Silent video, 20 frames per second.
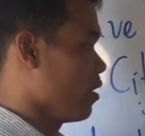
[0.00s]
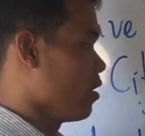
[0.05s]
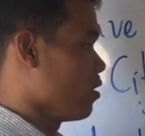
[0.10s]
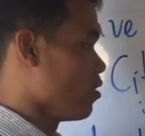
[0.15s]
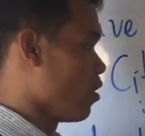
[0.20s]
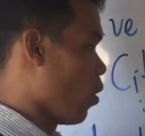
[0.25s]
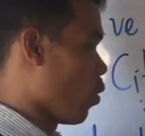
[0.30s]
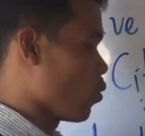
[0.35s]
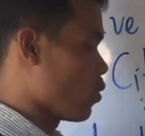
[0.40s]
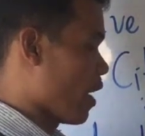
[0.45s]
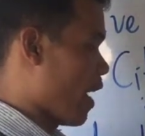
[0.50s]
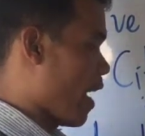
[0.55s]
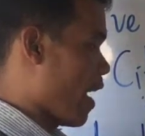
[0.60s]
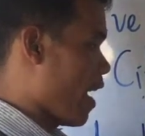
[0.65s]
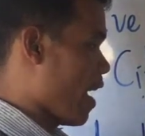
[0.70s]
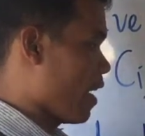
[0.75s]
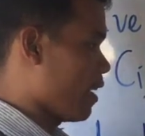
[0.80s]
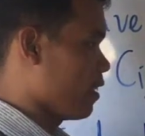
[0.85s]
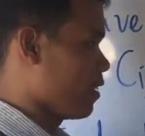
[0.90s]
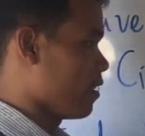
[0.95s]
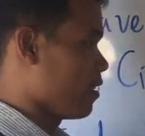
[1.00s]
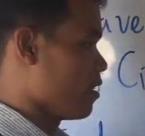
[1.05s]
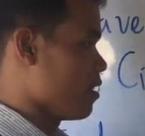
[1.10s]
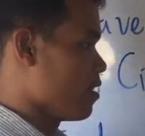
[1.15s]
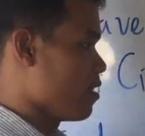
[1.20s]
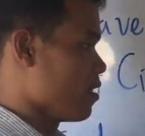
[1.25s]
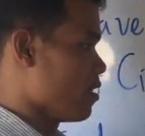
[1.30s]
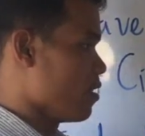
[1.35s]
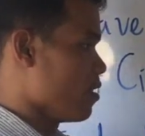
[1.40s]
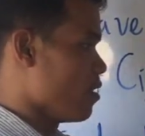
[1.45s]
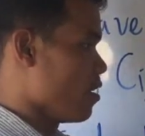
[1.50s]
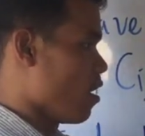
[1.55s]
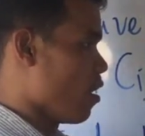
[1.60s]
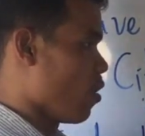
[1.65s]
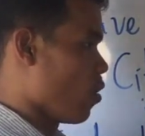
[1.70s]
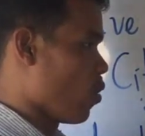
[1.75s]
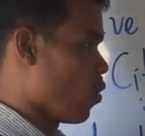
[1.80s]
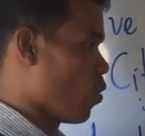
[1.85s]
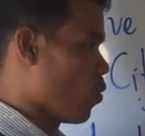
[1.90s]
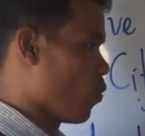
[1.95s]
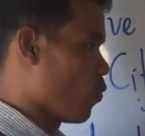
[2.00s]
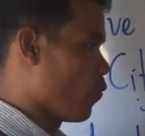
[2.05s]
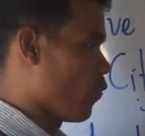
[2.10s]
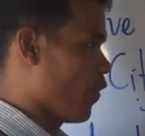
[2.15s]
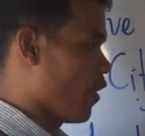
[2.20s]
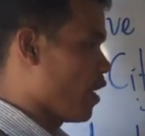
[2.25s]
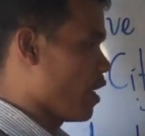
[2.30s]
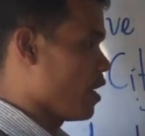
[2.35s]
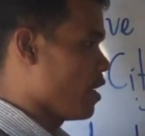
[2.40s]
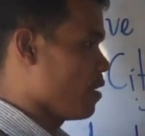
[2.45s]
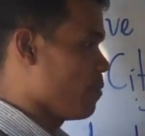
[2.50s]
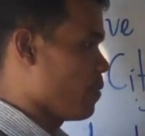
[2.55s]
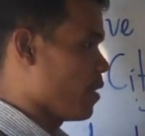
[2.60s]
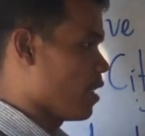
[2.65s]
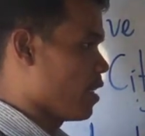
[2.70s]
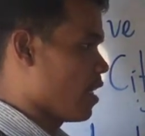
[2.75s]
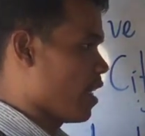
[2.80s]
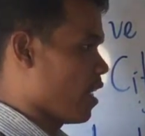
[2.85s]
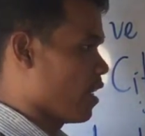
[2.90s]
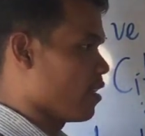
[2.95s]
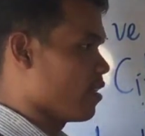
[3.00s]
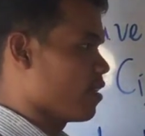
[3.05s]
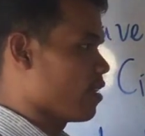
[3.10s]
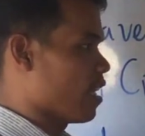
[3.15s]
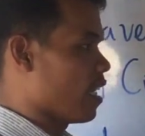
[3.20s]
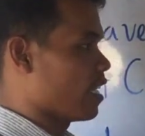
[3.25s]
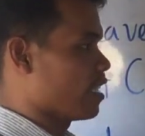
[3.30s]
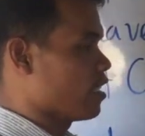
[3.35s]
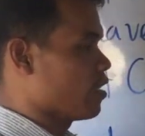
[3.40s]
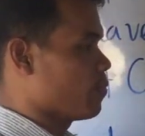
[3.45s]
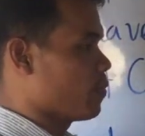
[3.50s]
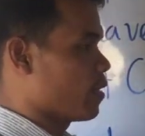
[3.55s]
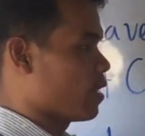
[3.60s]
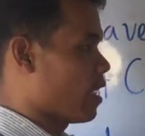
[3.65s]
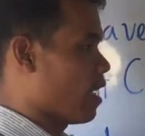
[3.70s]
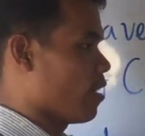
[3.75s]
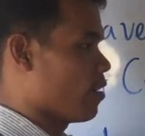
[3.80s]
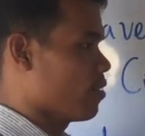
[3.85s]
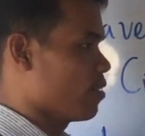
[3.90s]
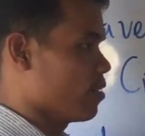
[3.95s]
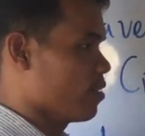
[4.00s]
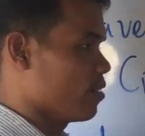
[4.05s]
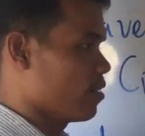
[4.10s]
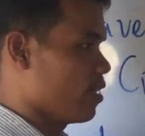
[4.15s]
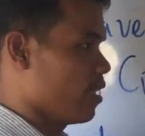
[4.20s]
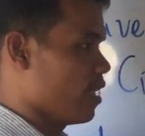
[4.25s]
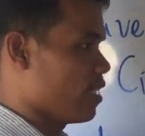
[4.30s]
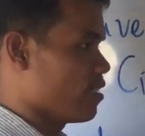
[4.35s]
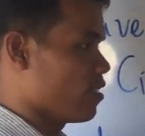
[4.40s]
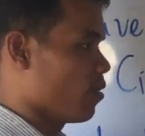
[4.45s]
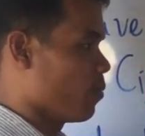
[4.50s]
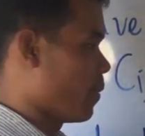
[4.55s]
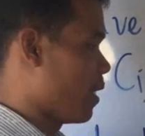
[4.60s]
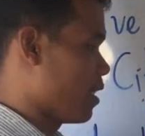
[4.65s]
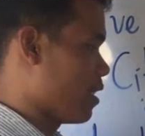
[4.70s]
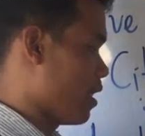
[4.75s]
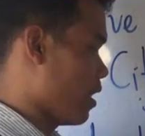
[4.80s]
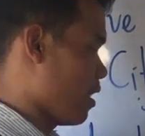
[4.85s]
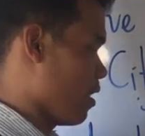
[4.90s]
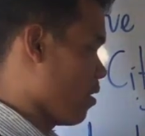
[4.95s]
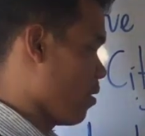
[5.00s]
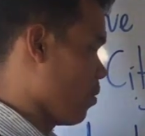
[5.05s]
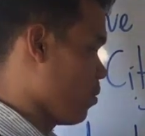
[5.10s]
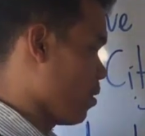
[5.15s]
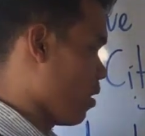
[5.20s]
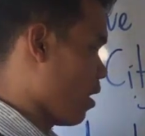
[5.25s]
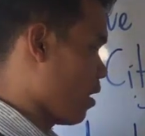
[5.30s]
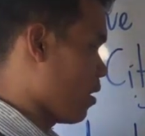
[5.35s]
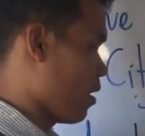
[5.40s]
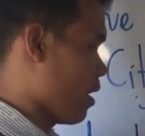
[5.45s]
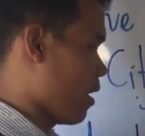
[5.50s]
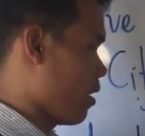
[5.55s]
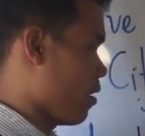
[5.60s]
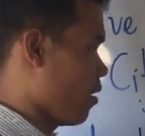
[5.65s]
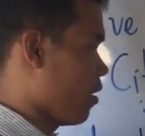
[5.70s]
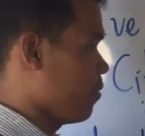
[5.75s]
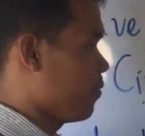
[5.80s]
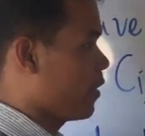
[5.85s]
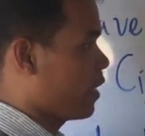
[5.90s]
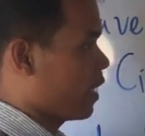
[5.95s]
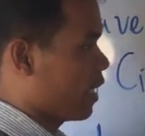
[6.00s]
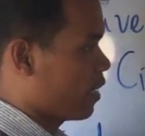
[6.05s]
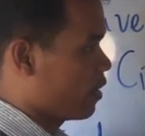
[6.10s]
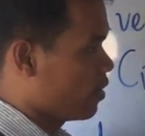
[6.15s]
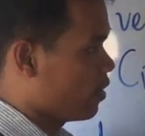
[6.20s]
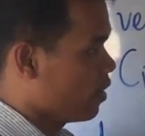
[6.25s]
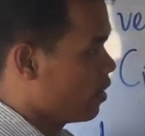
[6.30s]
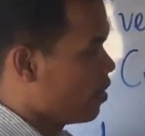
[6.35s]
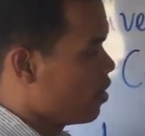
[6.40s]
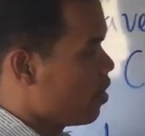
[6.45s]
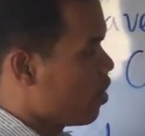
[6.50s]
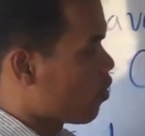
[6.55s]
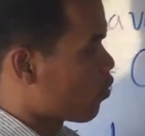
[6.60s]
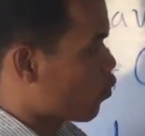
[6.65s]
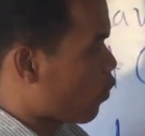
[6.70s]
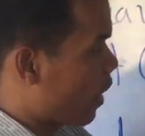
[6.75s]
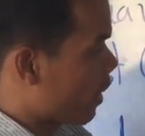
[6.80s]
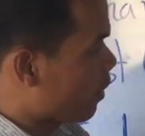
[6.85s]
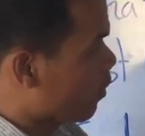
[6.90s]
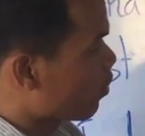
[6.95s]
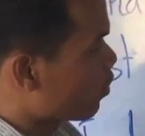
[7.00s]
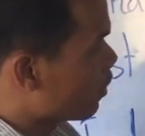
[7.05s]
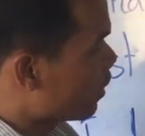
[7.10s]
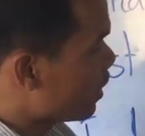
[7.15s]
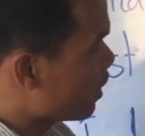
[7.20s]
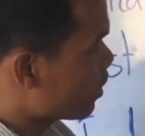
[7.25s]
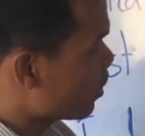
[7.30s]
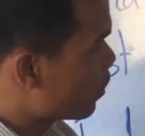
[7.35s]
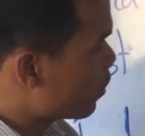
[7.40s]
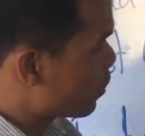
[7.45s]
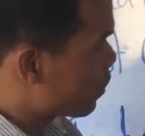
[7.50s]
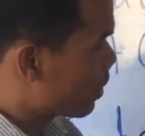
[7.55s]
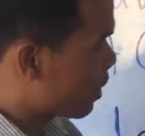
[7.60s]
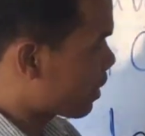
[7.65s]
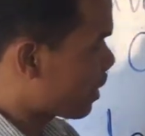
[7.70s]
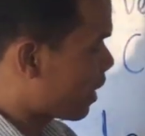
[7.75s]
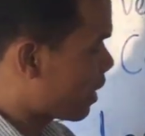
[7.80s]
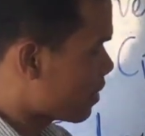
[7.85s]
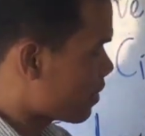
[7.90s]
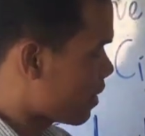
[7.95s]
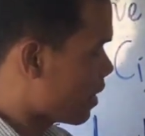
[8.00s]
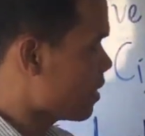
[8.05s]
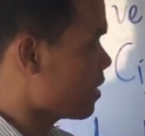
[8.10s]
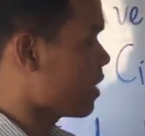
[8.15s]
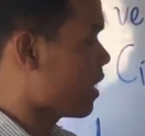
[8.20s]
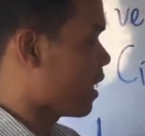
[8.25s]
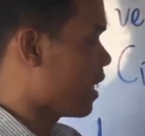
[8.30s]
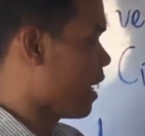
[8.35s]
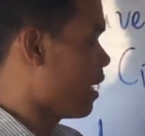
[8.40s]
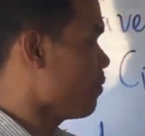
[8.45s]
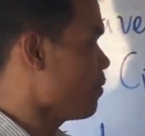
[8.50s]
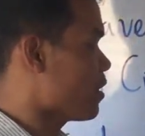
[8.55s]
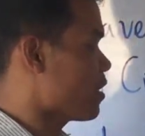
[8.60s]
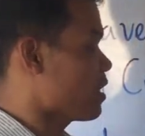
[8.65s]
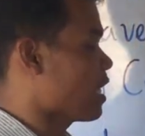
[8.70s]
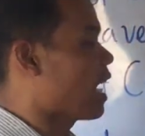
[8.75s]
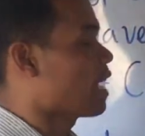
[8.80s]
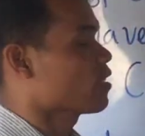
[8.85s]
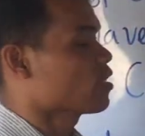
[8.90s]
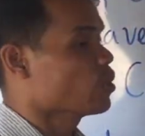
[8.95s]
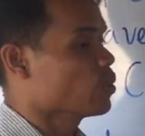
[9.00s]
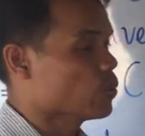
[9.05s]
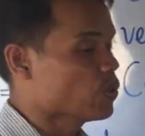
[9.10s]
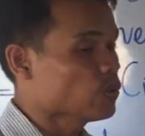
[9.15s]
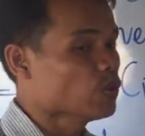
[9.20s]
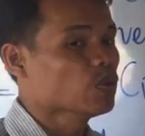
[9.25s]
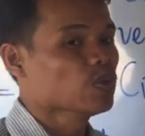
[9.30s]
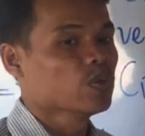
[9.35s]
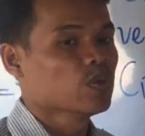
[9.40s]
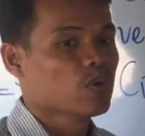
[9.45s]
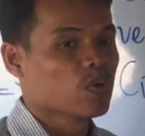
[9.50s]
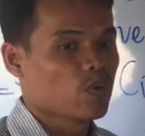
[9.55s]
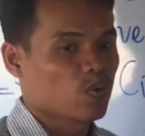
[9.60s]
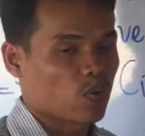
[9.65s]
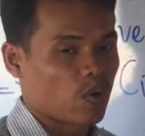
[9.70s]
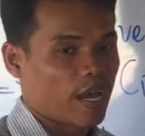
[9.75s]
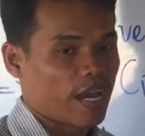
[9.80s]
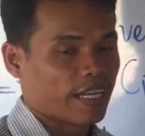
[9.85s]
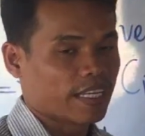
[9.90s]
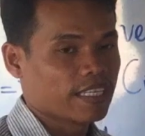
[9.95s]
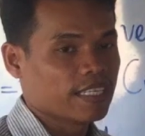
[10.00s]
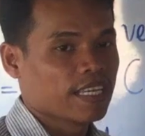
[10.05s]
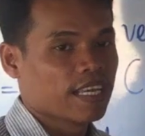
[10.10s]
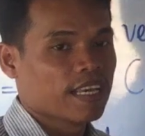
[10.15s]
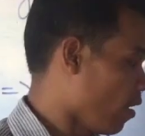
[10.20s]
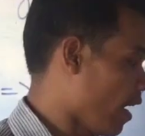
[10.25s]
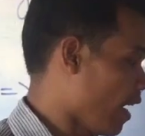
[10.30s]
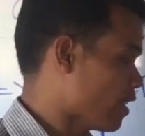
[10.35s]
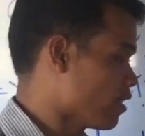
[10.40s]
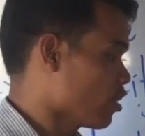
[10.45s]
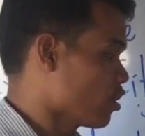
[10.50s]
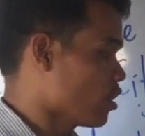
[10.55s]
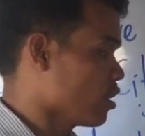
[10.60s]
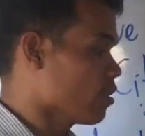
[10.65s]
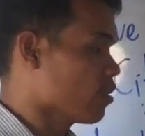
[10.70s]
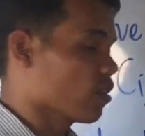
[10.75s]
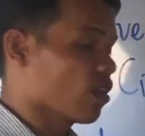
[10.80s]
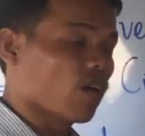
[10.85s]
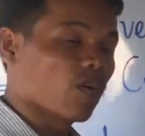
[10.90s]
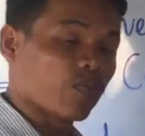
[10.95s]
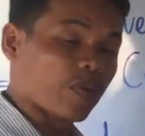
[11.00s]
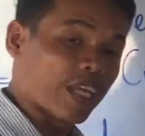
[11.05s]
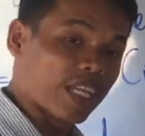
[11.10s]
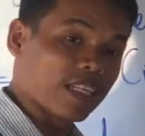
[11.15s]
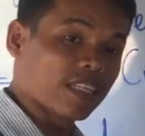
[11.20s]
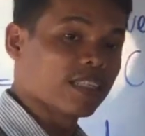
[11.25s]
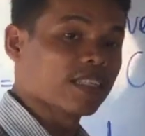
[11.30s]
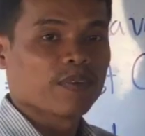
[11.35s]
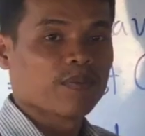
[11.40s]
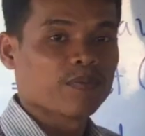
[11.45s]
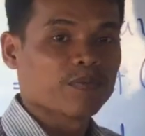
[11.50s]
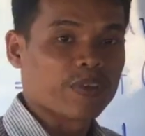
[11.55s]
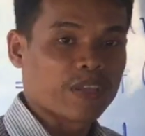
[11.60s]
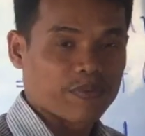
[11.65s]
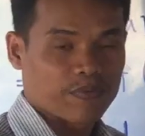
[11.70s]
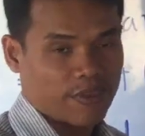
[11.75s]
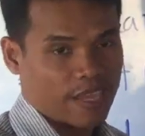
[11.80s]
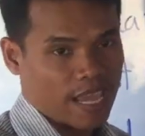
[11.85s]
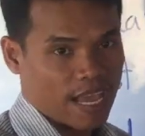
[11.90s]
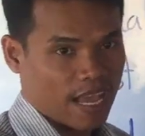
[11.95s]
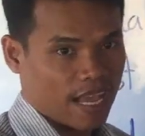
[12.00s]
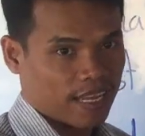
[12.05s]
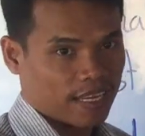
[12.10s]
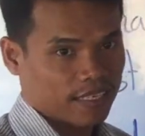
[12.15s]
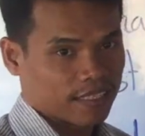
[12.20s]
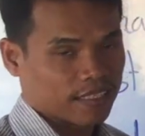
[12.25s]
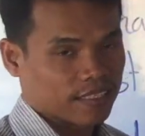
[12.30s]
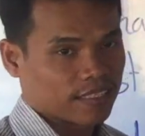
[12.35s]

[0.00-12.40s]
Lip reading: No that, no free, mean that relative pronoun is omitted. No, not at all. We can write only 2 sentences and then we start to write adjective clause with where.